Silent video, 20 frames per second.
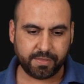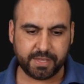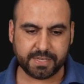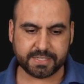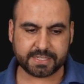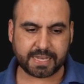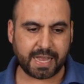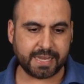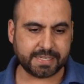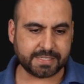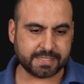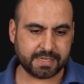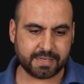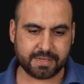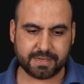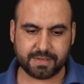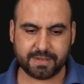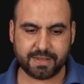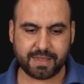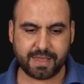these guys.
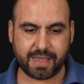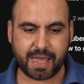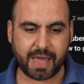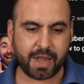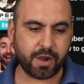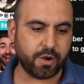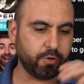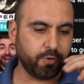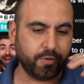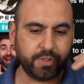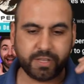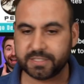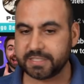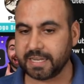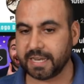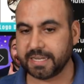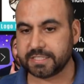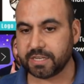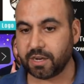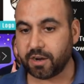I don't know who these
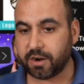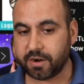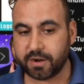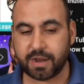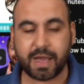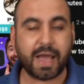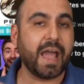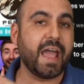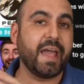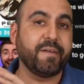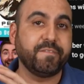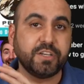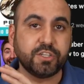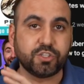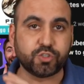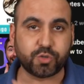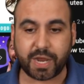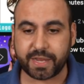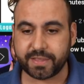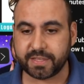guys are. I
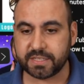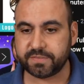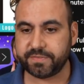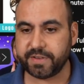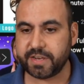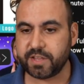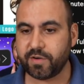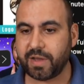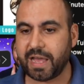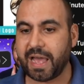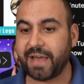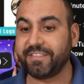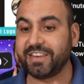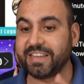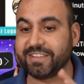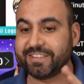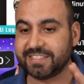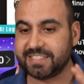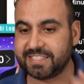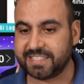haven't tried this video. I haven't
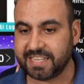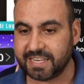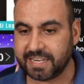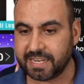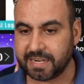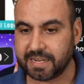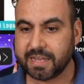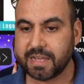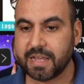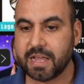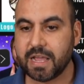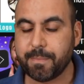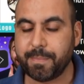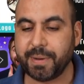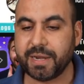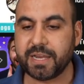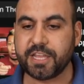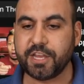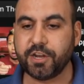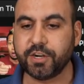even seen it.
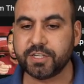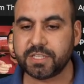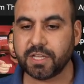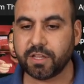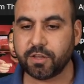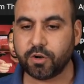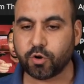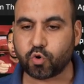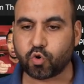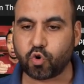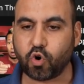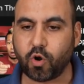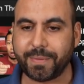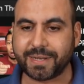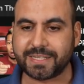But here's the little Chrome